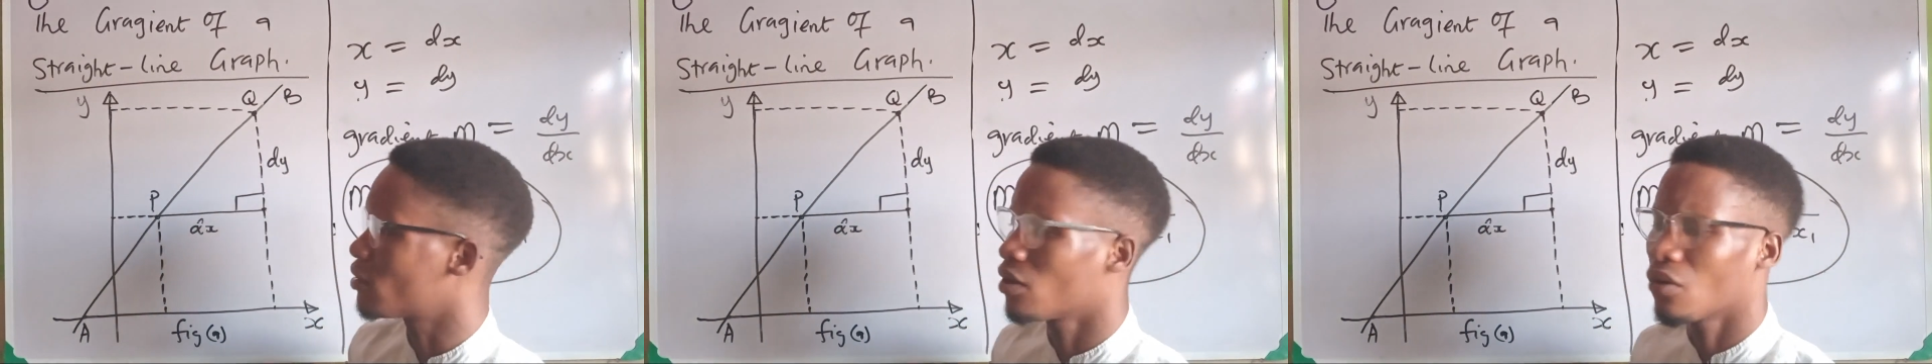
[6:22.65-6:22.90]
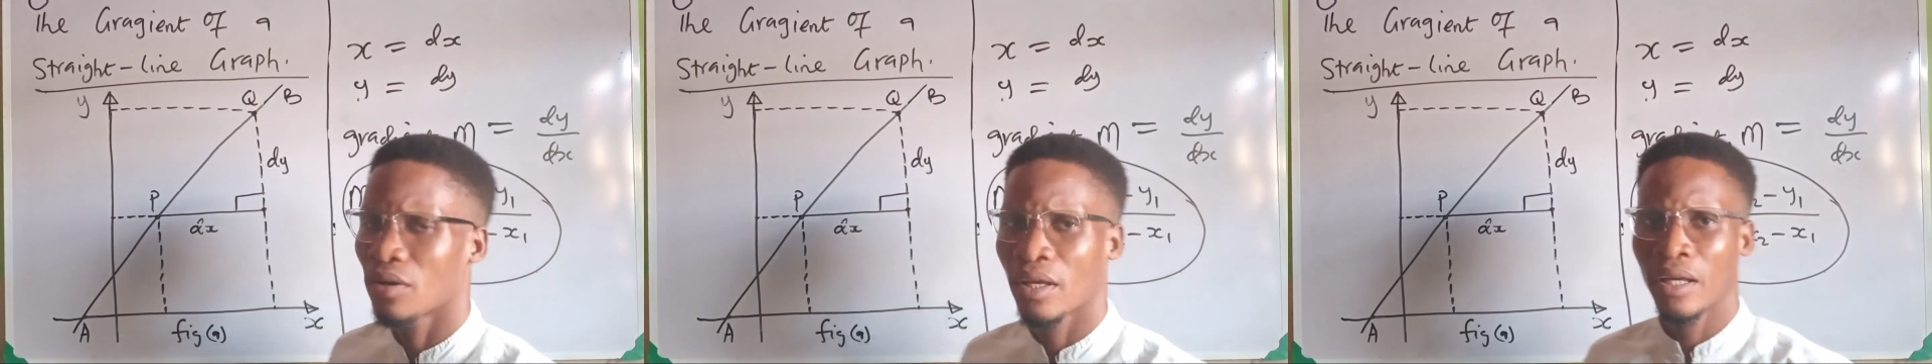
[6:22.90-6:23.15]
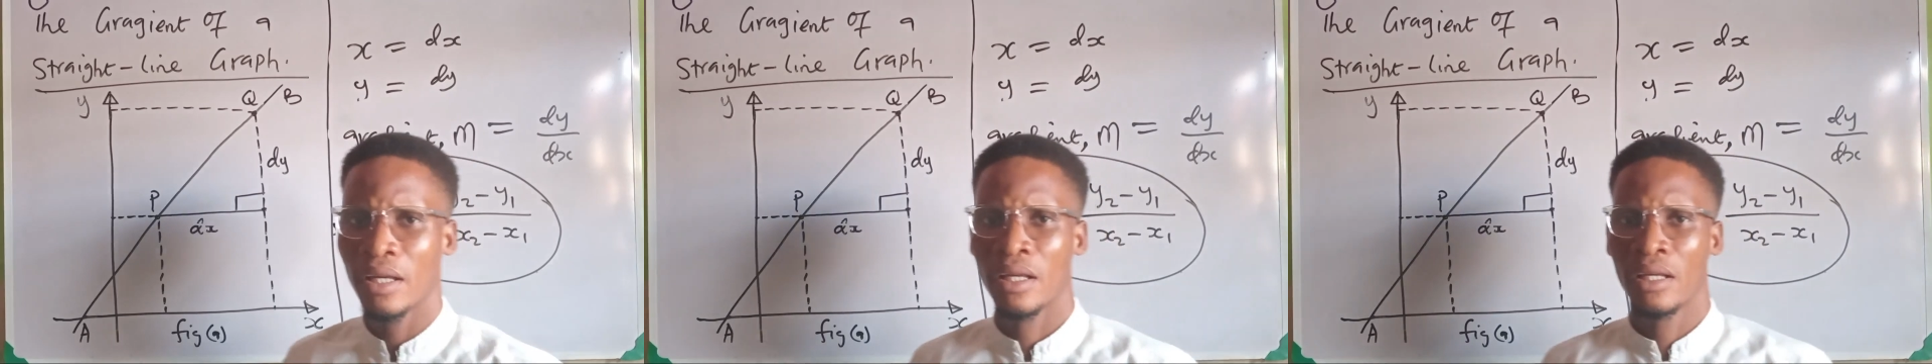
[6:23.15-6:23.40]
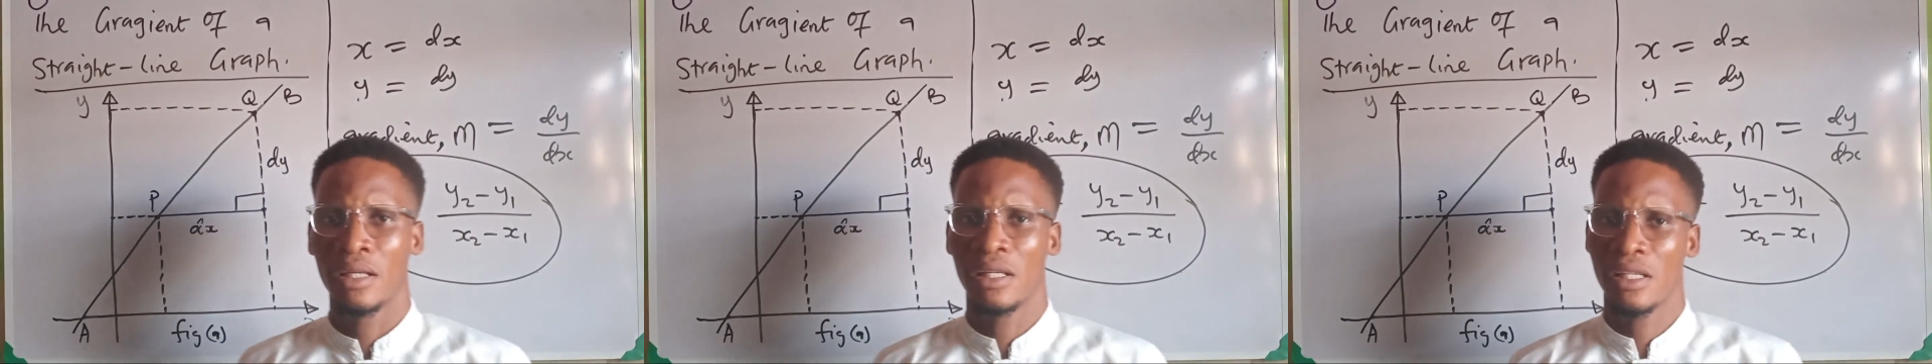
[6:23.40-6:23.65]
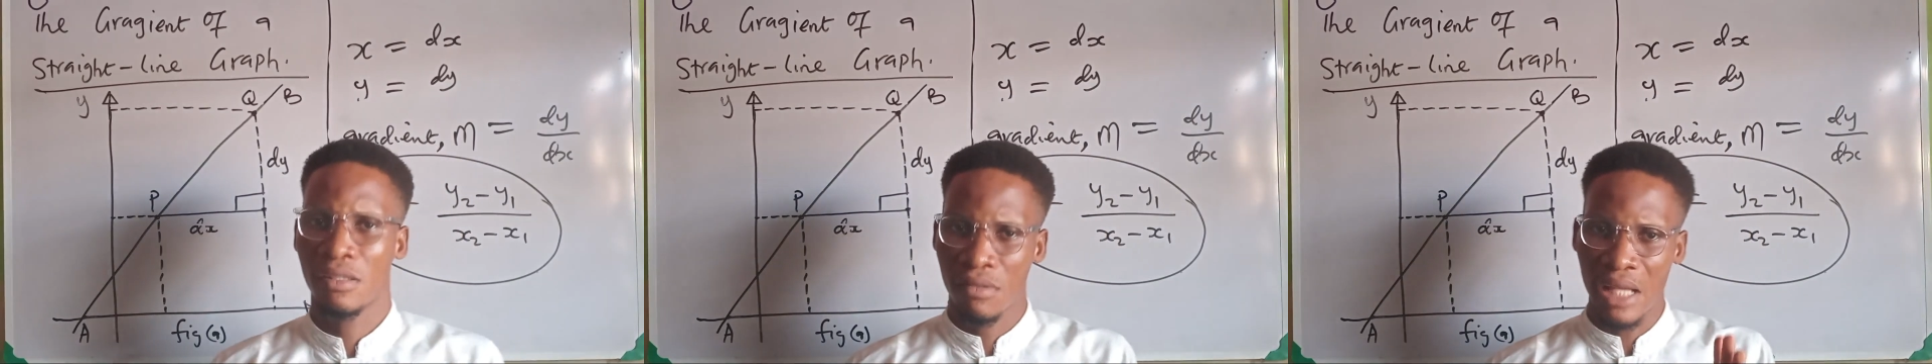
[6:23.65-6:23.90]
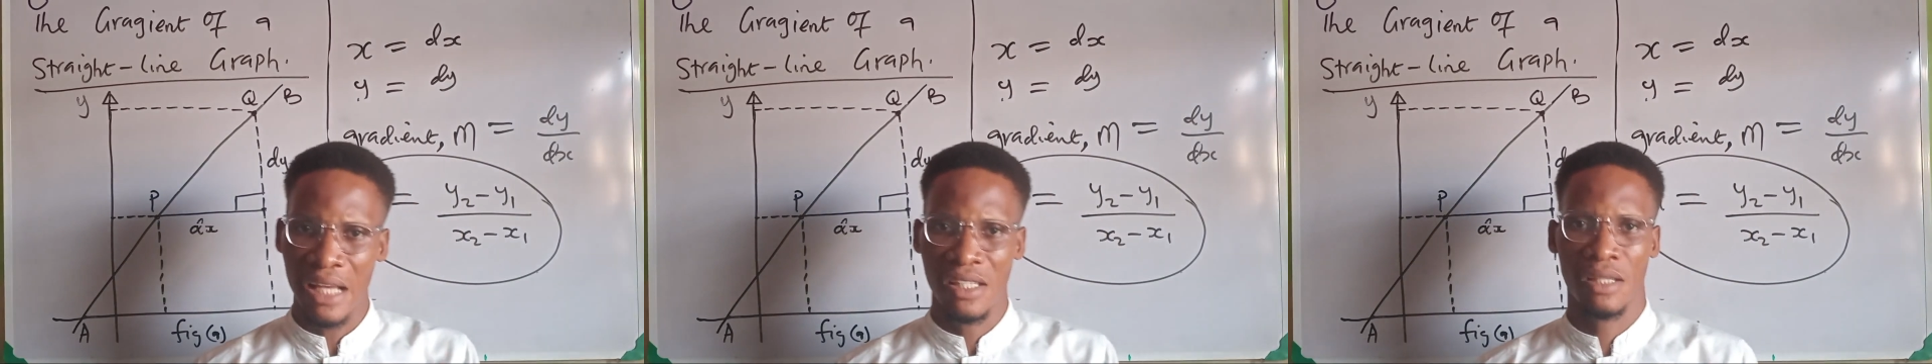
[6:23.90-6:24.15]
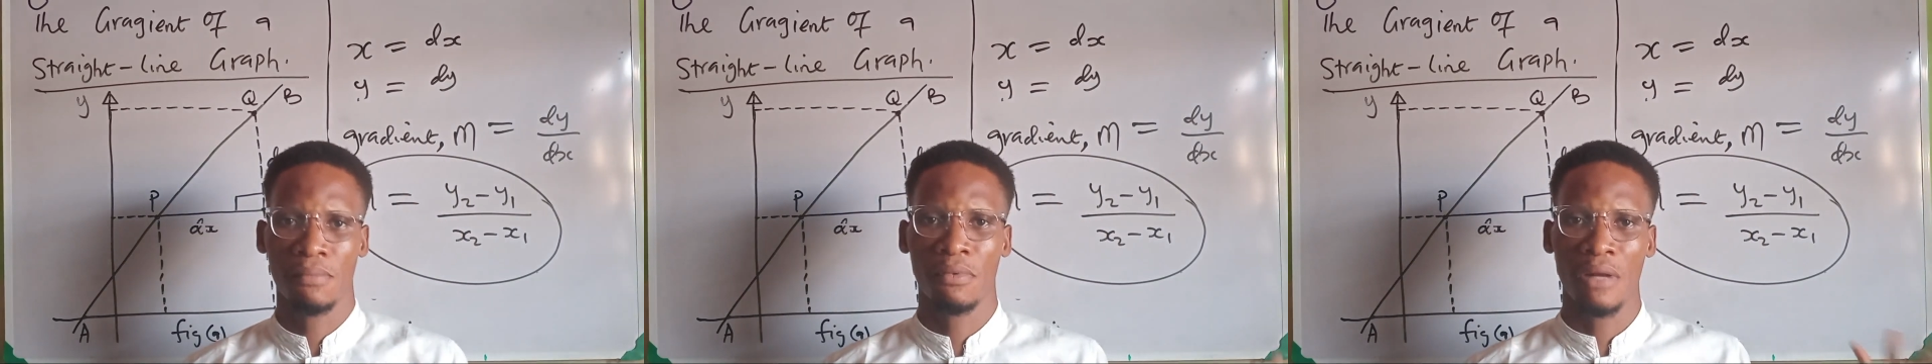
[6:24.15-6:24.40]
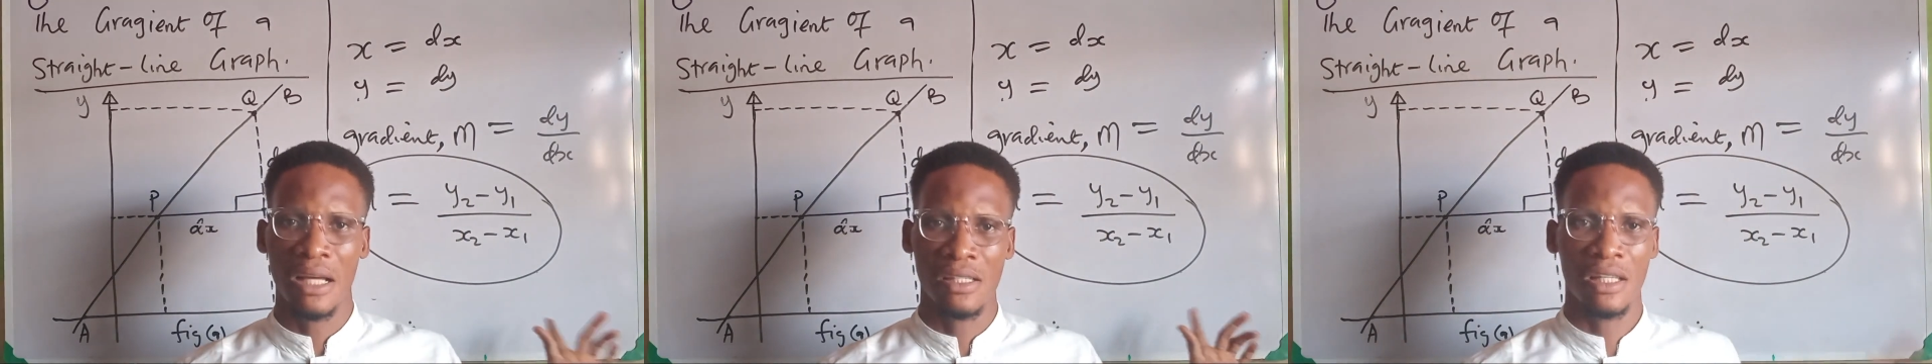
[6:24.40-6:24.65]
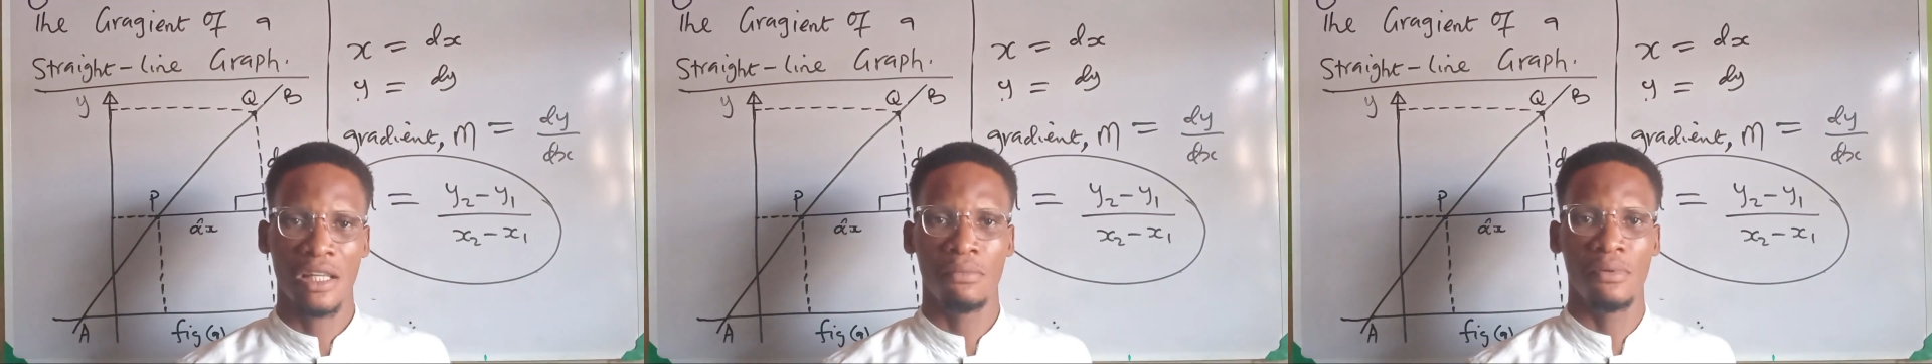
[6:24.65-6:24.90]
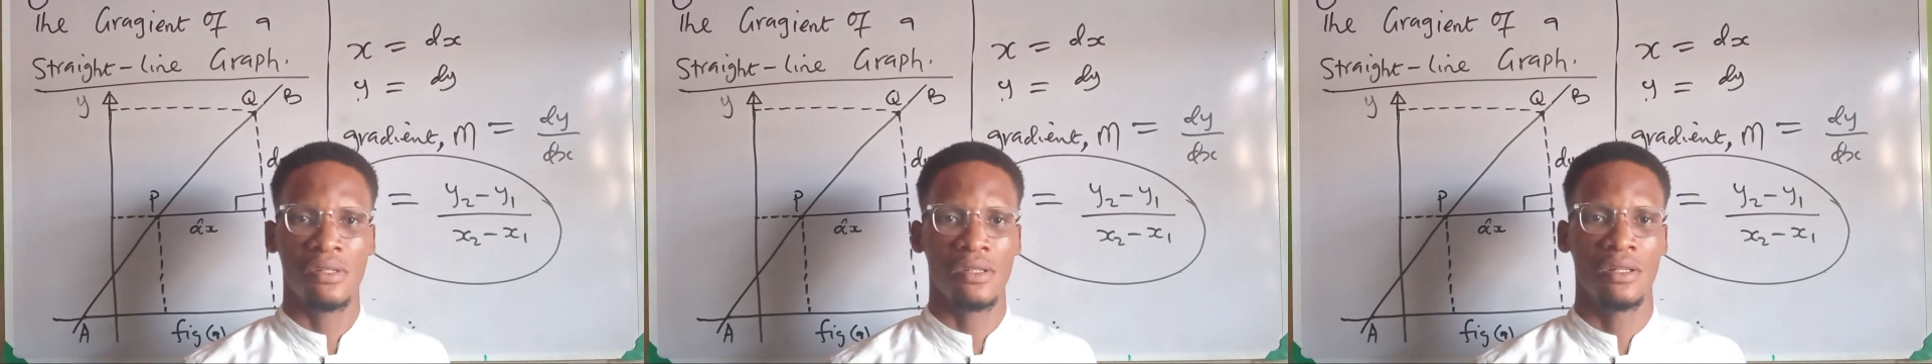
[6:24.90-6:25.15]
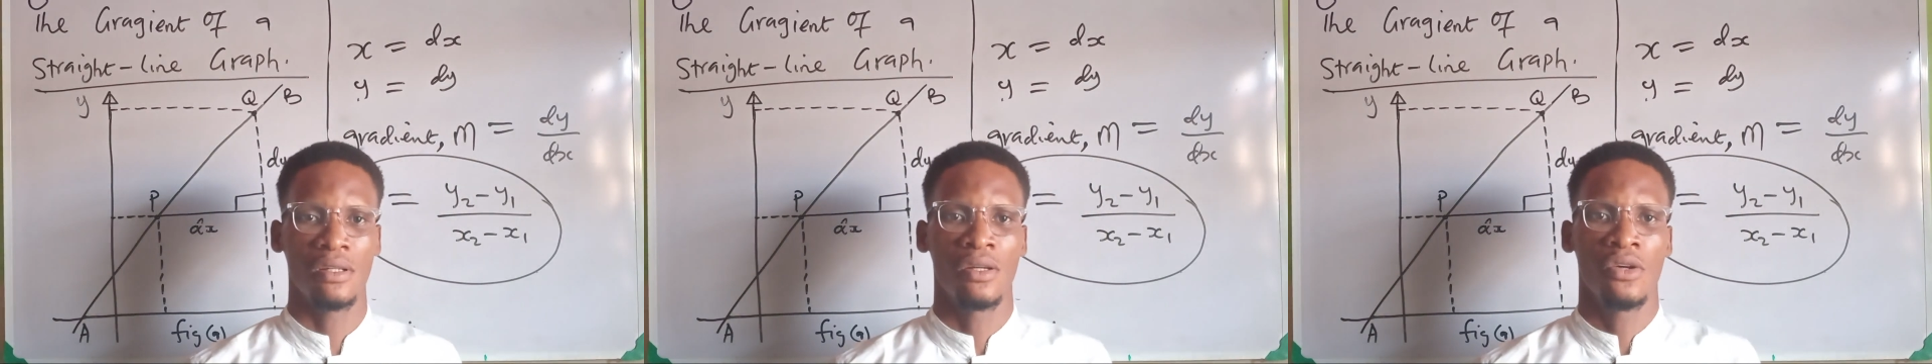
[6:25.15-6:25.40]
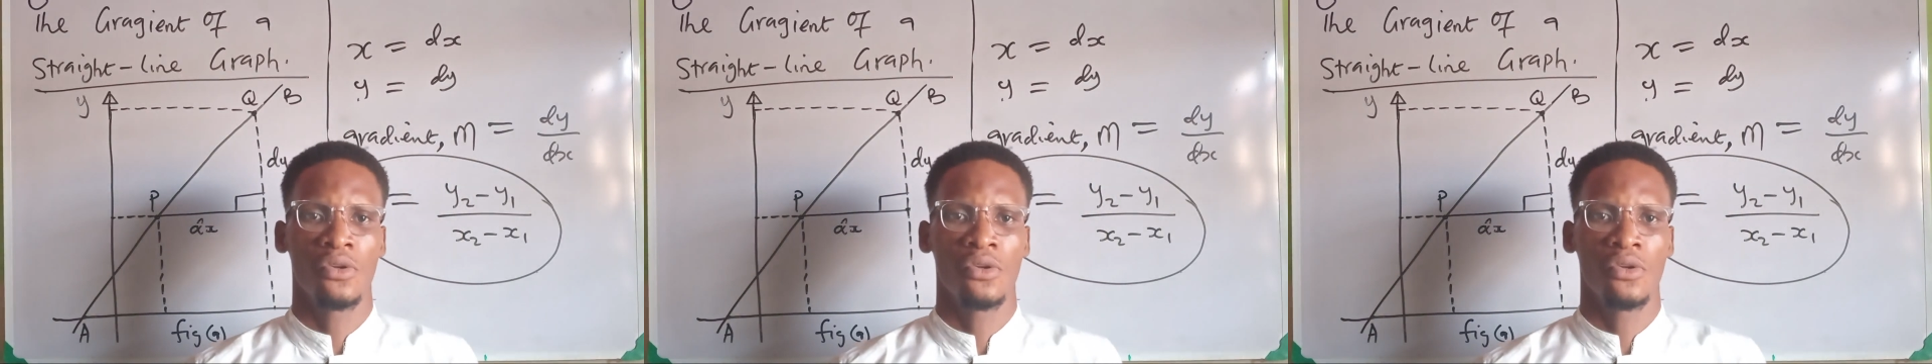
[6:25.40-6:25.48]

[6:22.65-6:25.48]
Okay, it's as simple as ABCD.